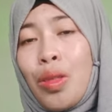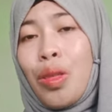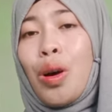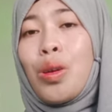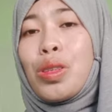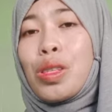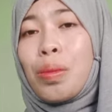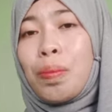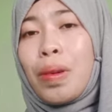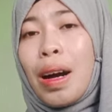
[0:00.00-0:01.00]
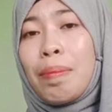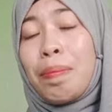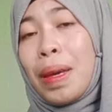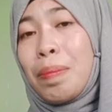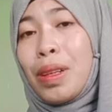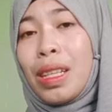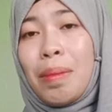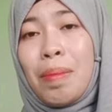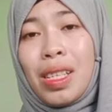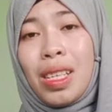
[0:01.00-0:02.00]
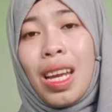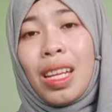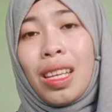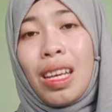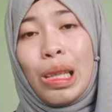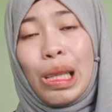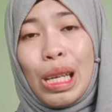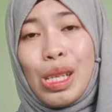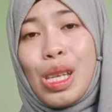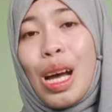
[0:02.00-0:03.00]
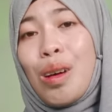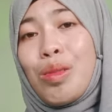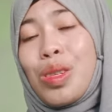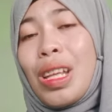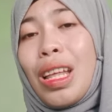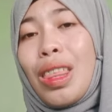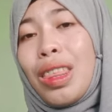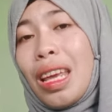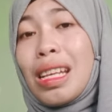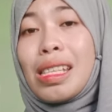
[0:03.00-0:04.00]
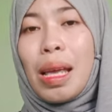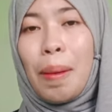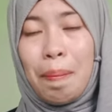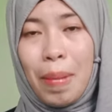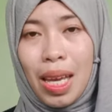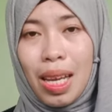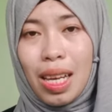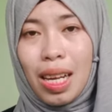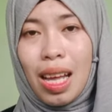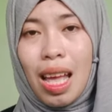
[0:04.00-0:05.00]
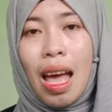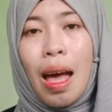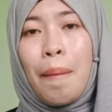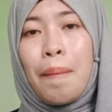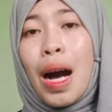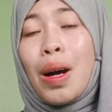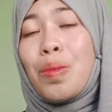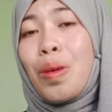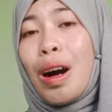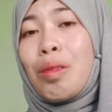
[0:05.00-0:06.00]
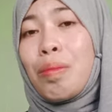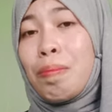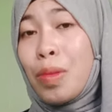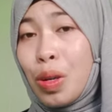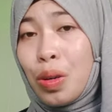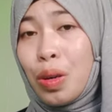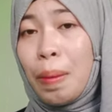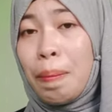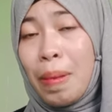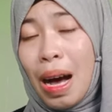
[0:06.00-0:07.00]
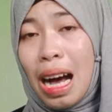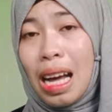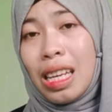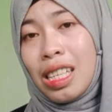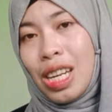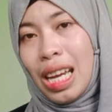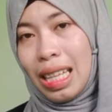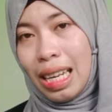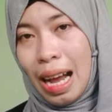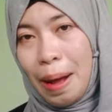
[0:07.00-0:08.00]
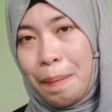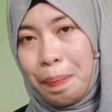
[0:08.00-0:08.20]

those from people imitating the sounds that things make. Bow wow mo ba, etc.